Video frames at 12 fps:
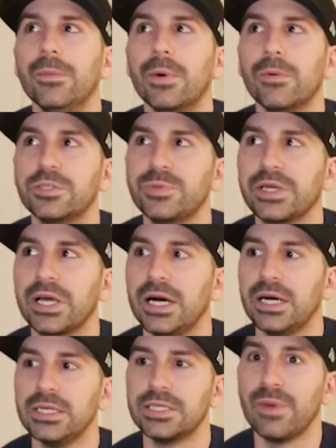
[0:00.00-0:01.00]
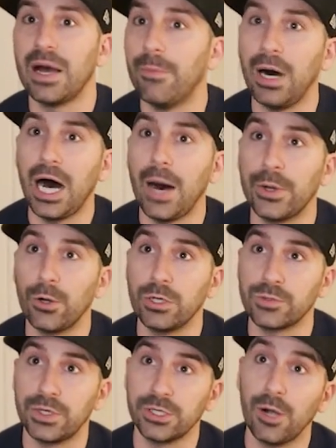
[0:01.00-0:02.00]
was because my mom had always
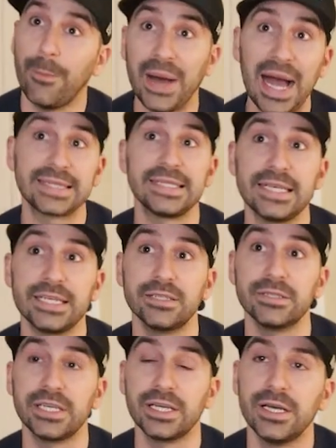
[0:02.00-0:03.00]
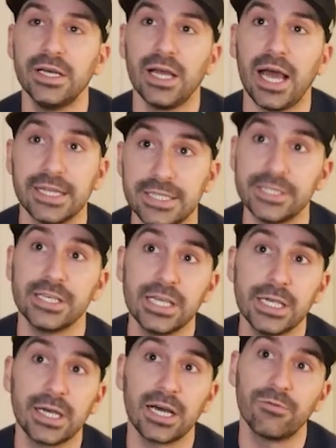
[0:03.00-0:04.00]
wanted to go back to Italy and see
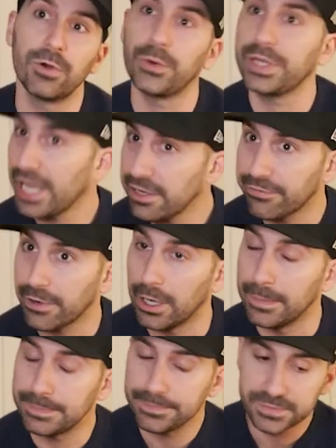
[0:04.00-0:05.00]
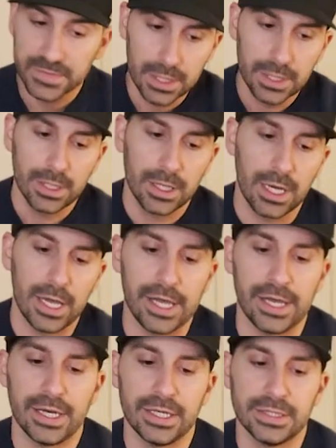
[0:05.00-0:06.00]
kind of where we came from.
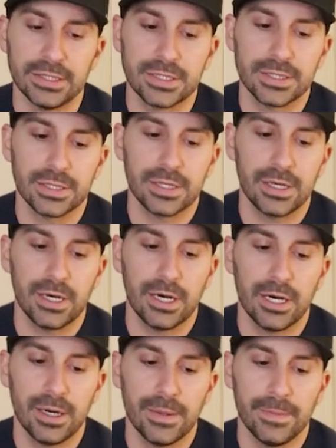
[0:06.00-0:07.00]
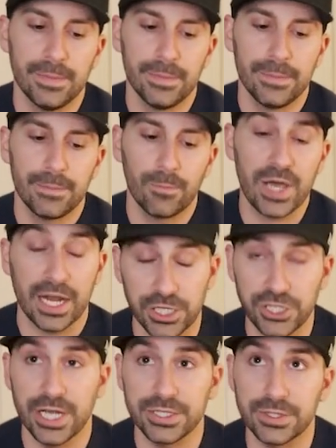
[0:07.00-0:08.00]
And we had a
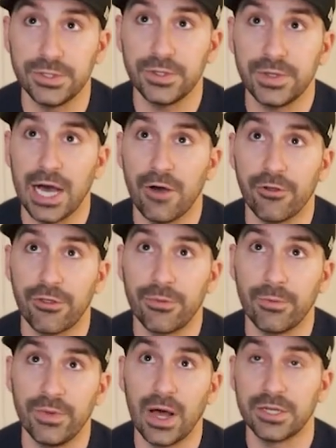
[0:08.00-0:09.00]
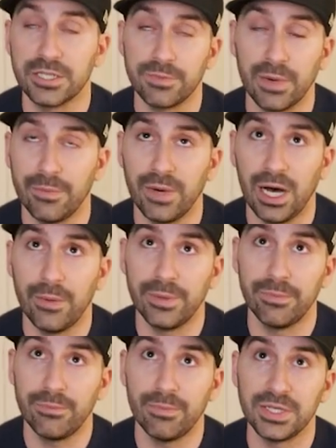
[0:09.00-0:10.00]
chance to do that with not just my mom
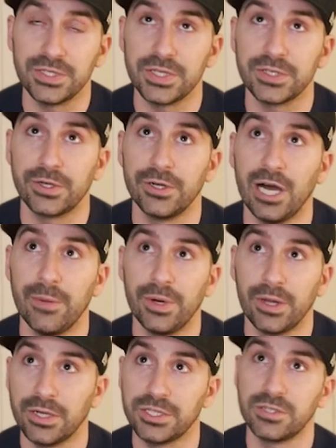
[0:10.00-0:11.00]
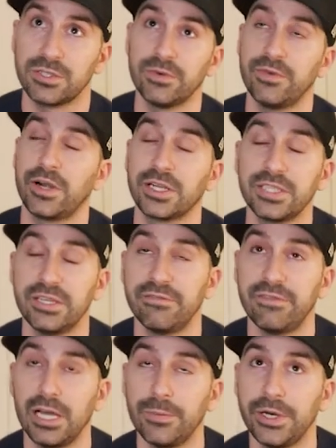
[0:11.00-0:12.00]
and my sister and I, but also some of our extended
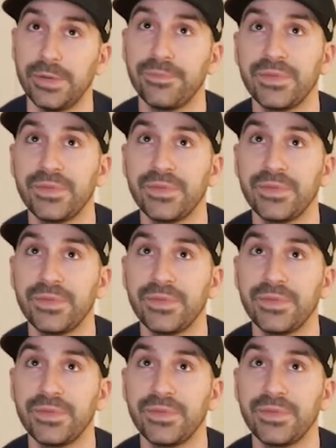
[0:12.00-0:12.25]
family.